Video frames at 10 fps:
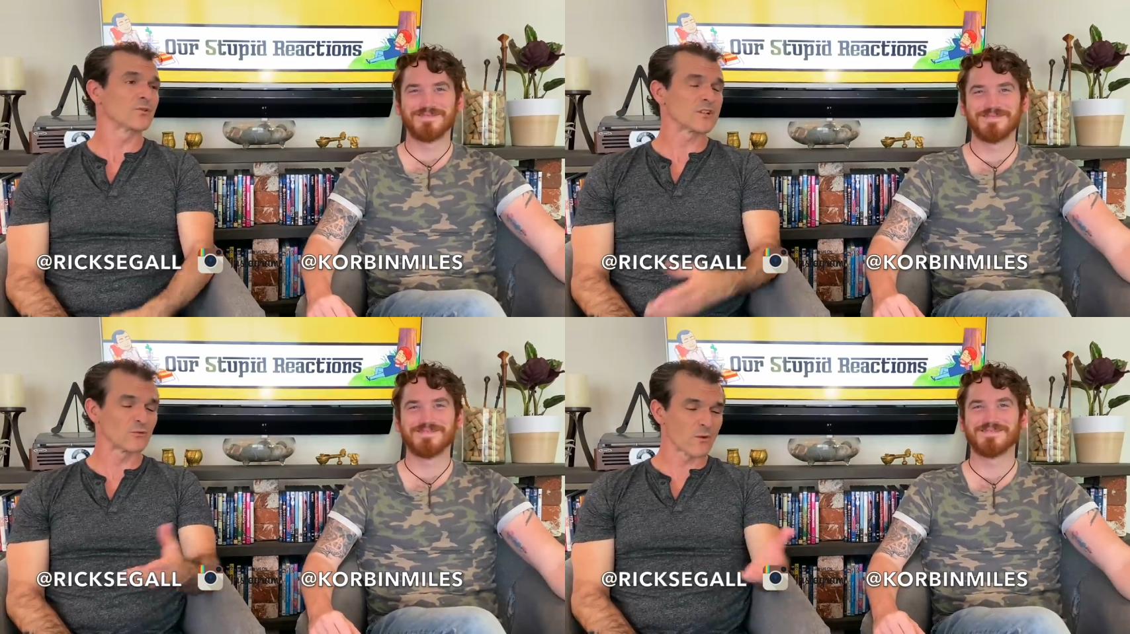
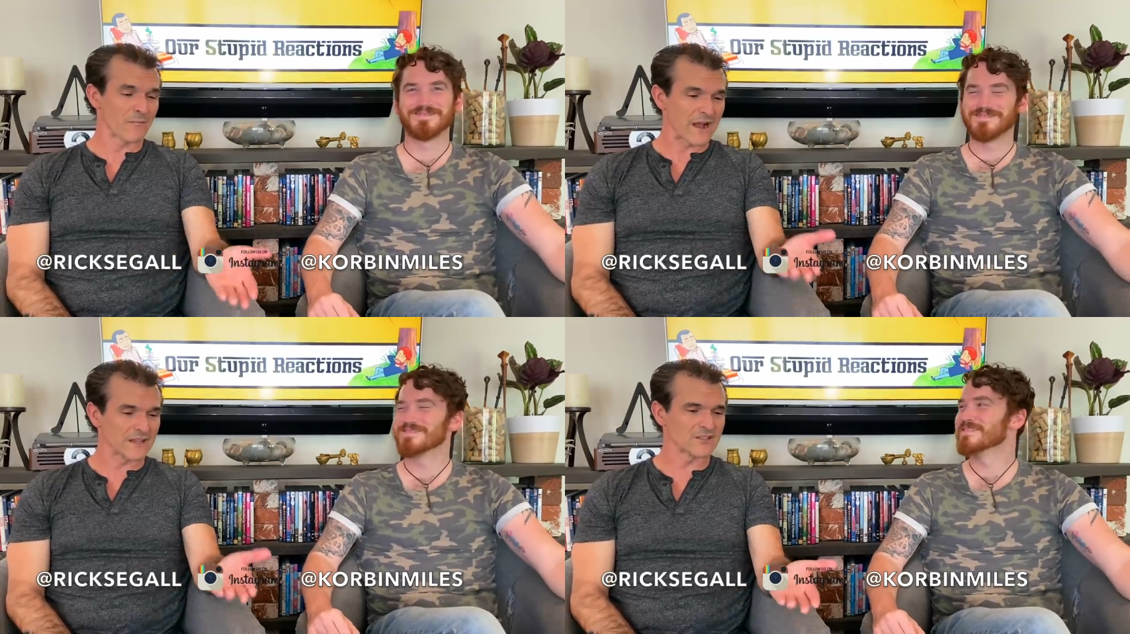Speaker 1: she
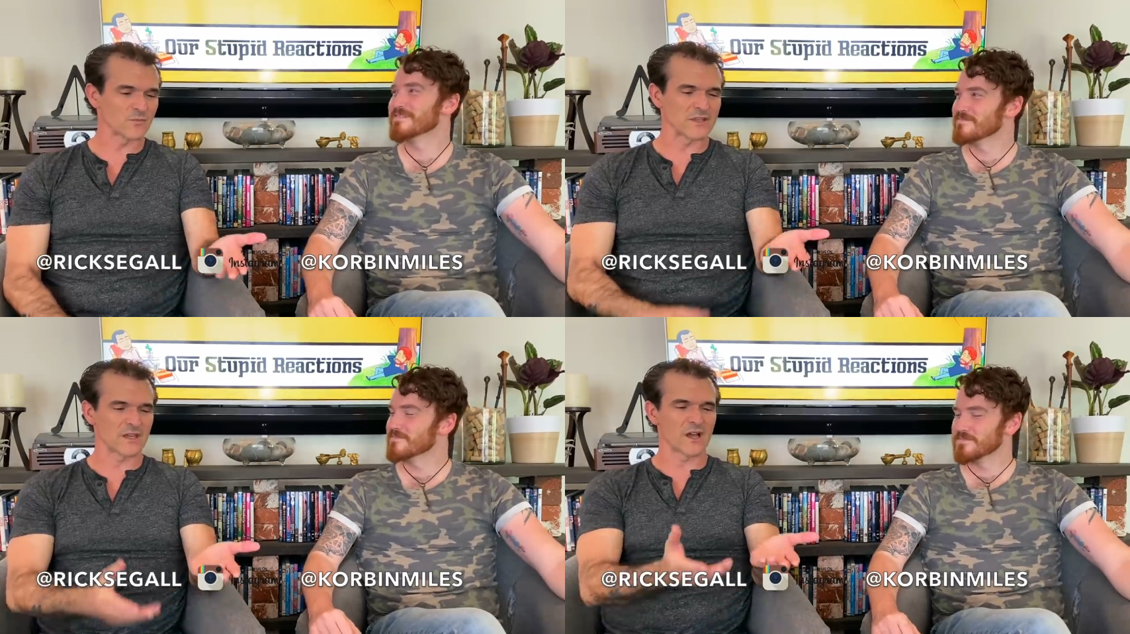reminds
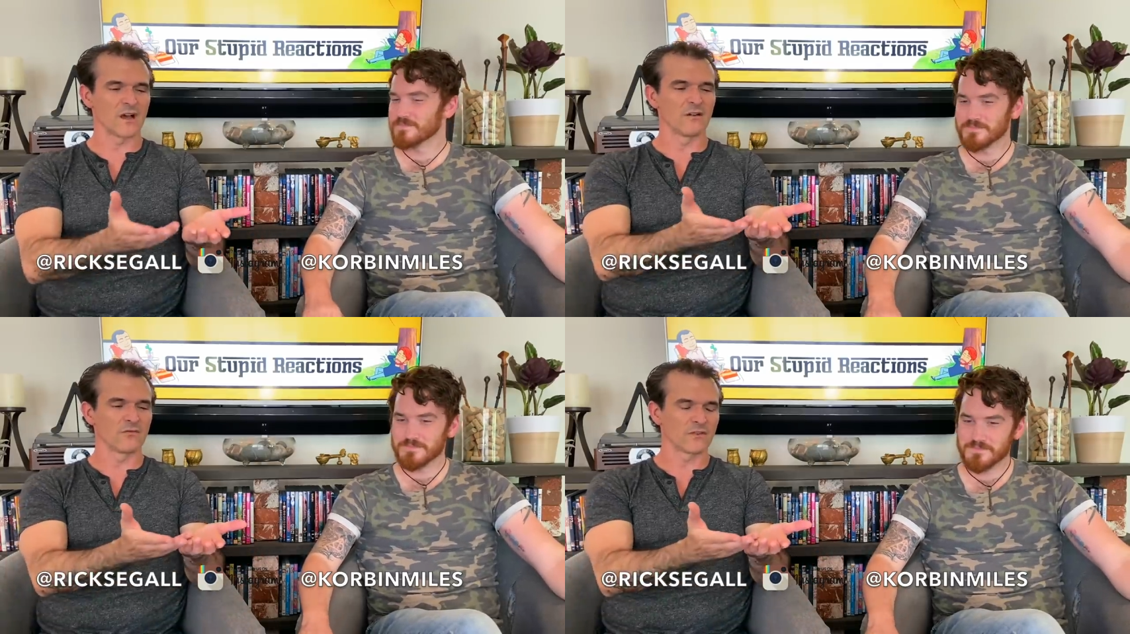me
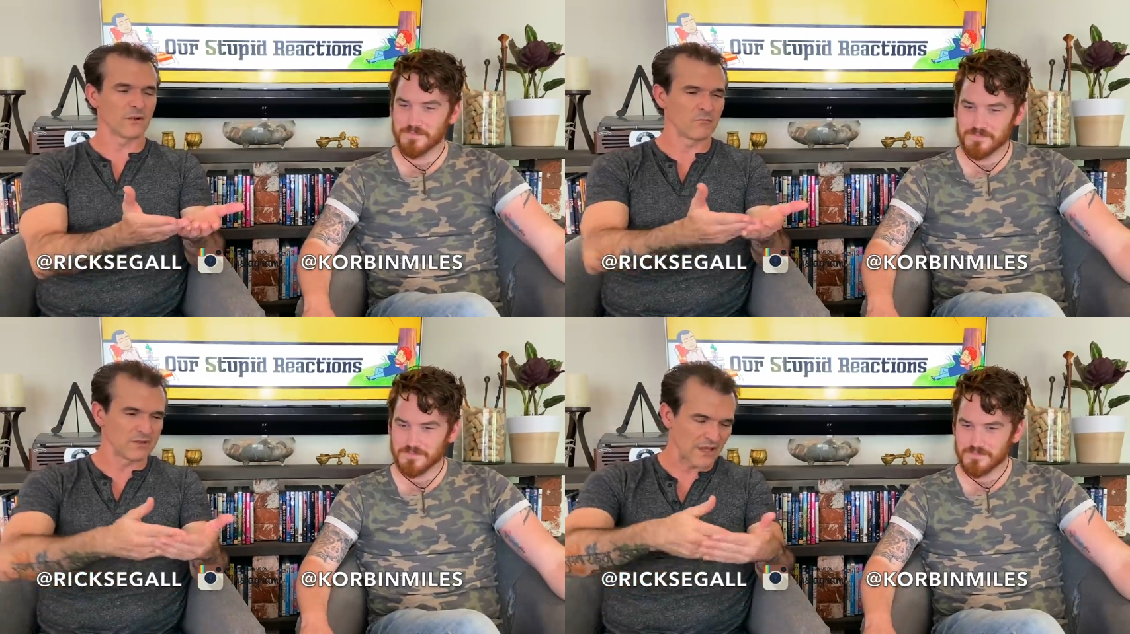of
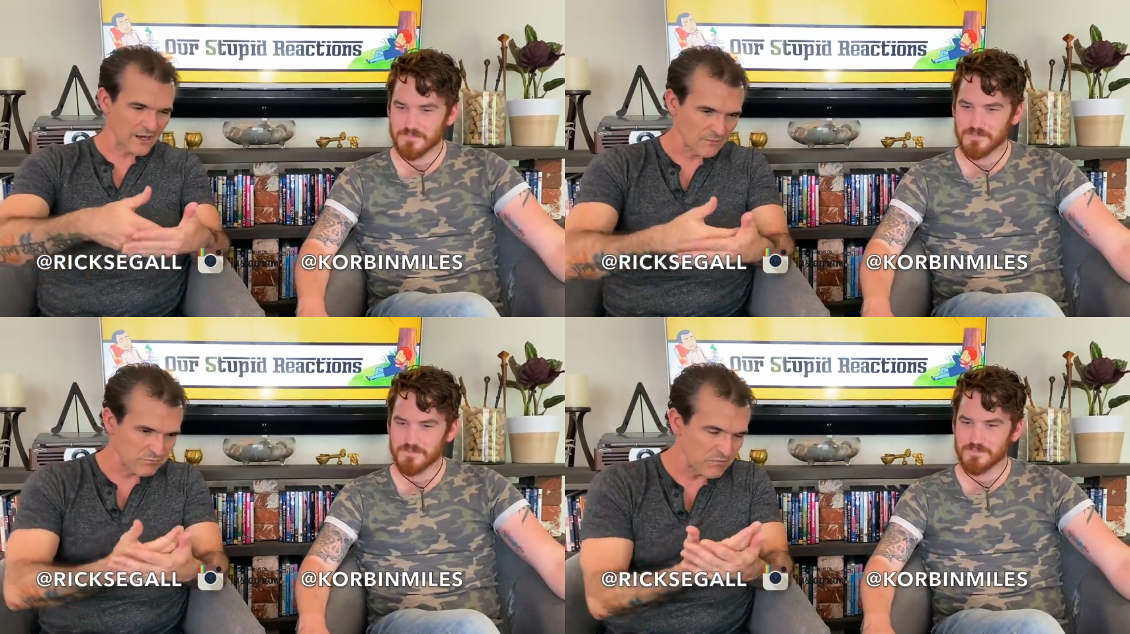
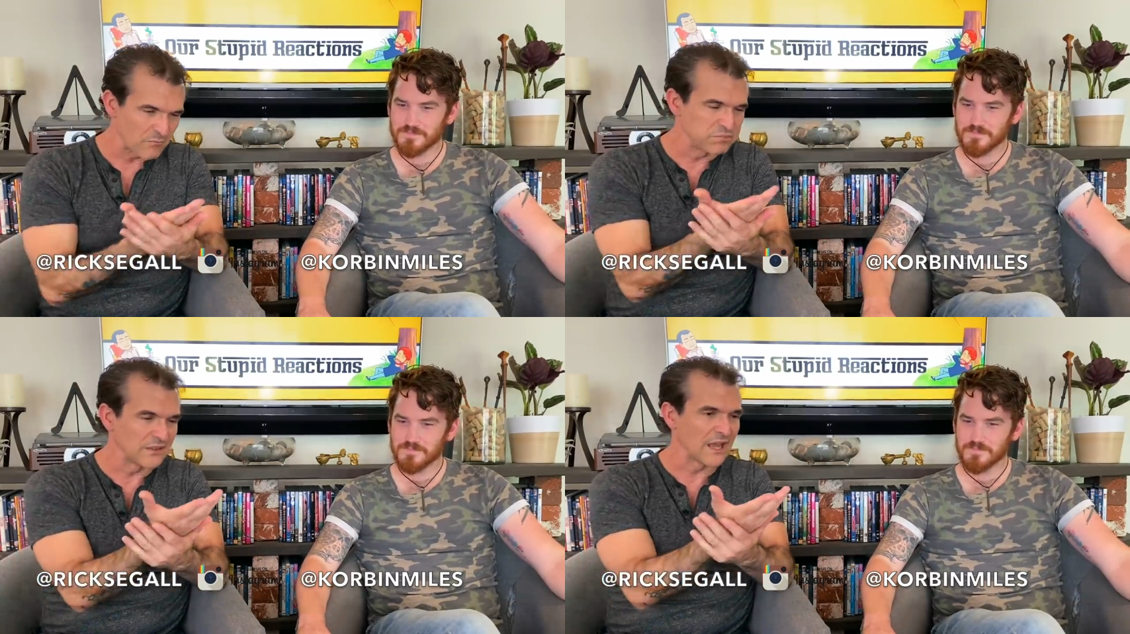a
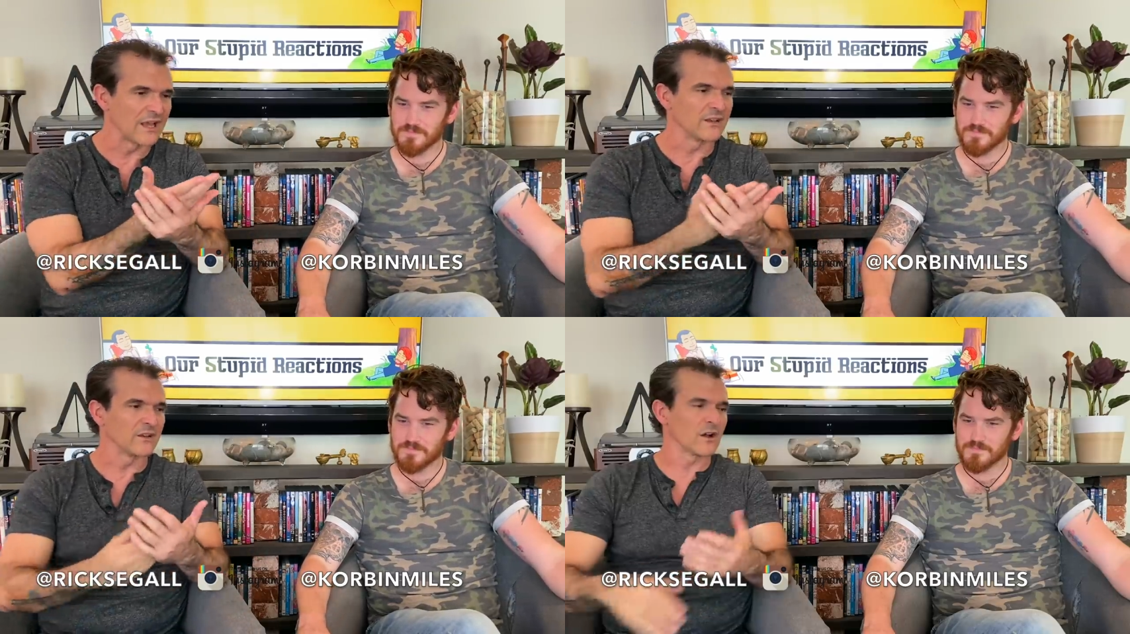
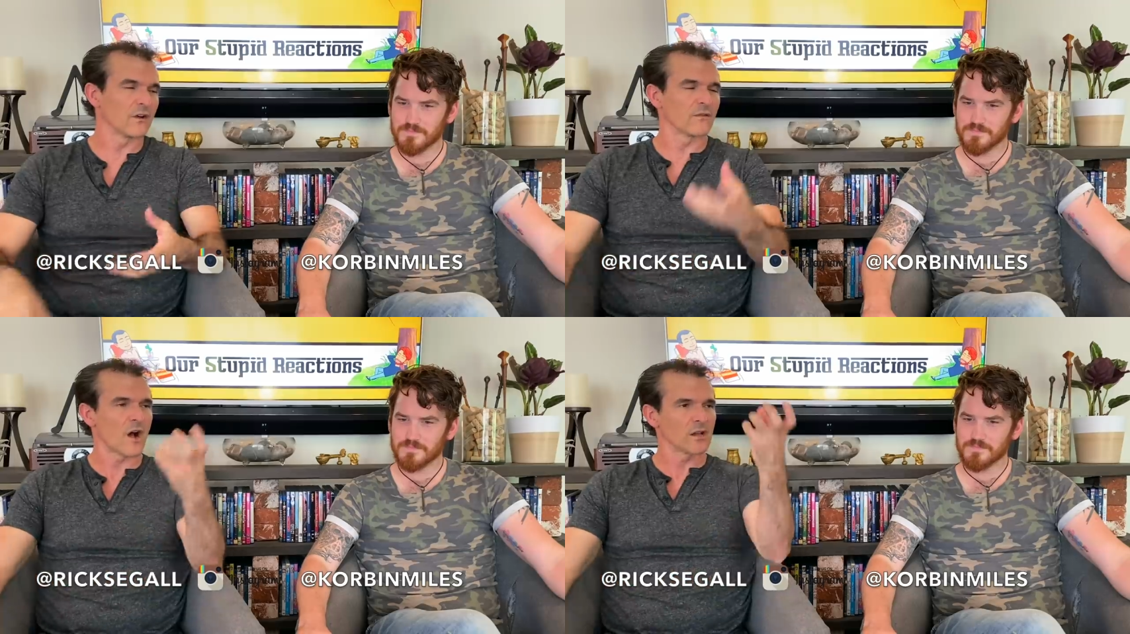blend
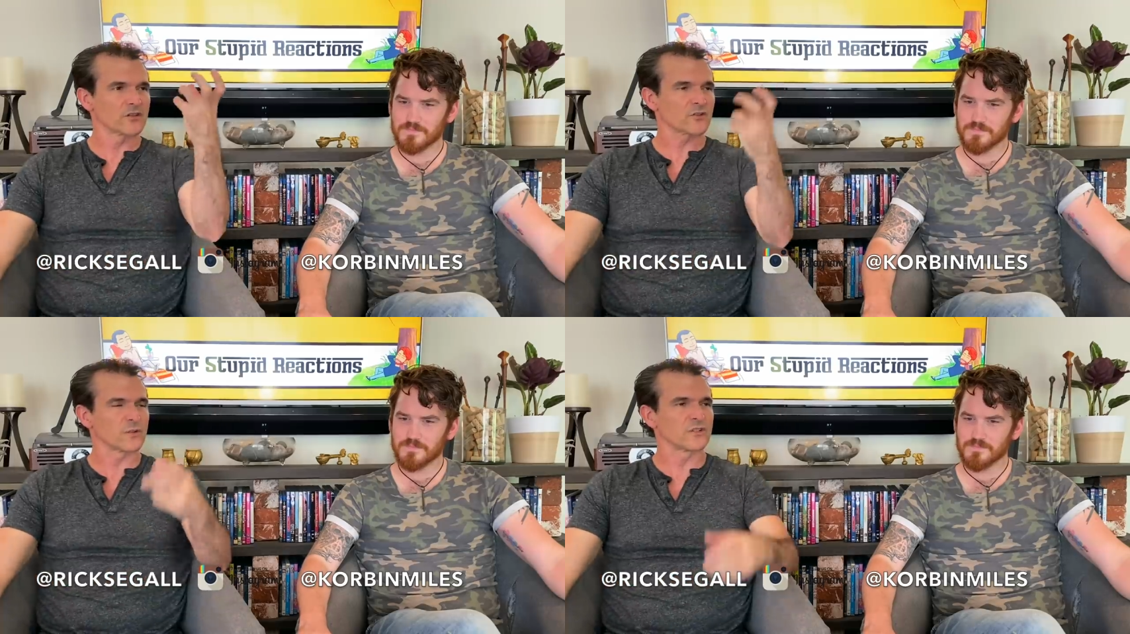of
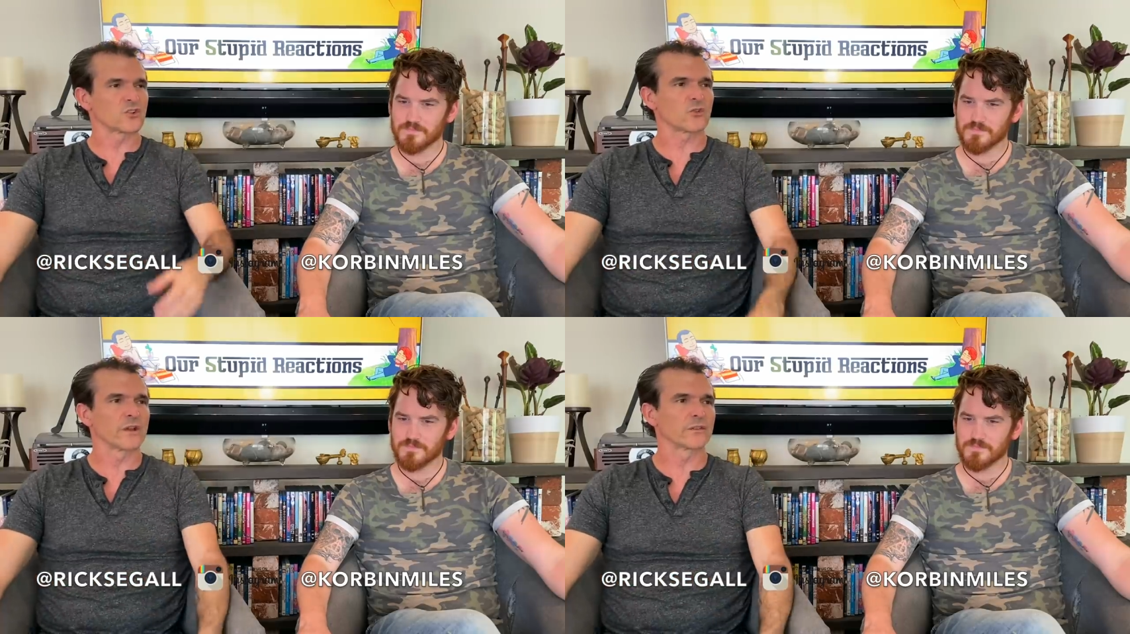on-screen
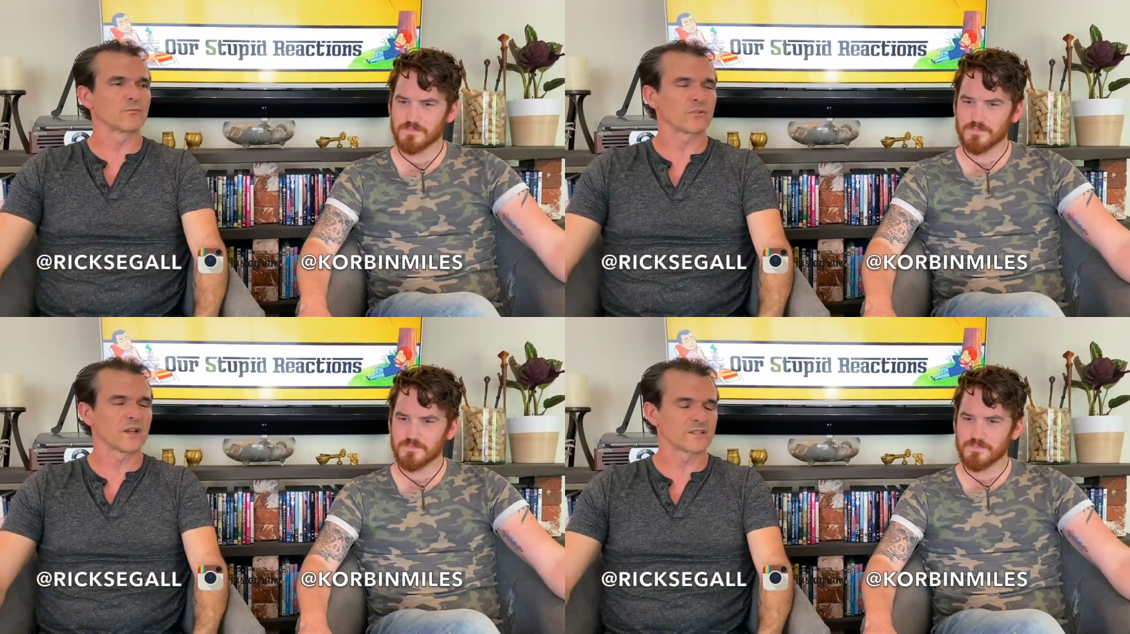strength and
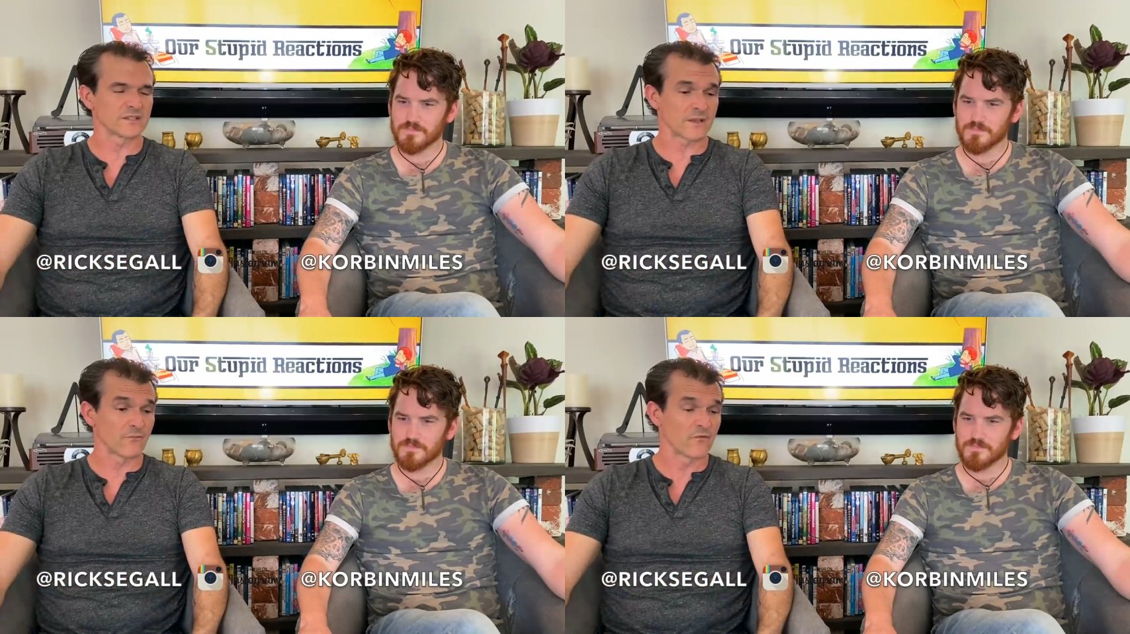presence.